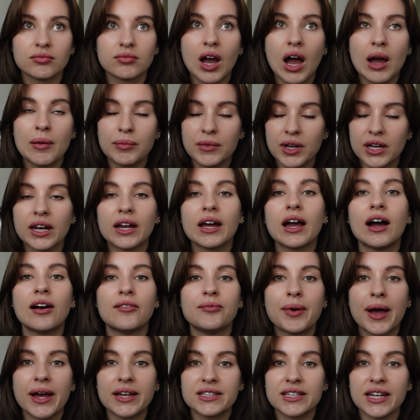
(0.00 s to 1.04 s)
I'm gonna have
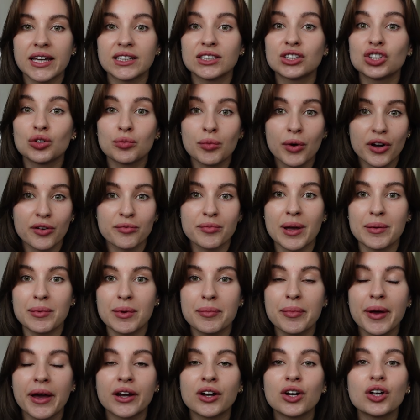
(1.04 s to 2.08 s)
bad days. Tomorrow might be
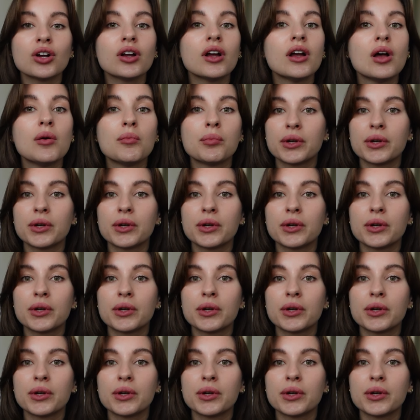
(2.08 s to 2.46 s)
better,